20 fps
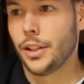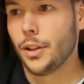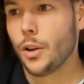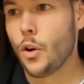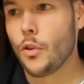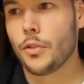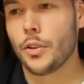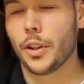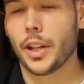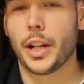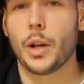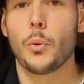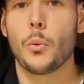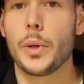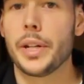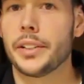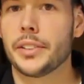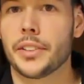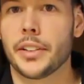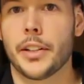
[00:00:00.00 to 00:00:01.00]
over like a
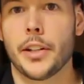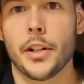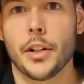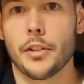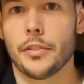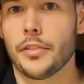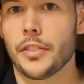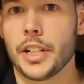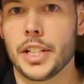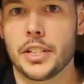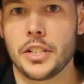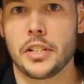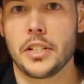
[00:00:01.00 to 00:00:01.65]
week to cure for each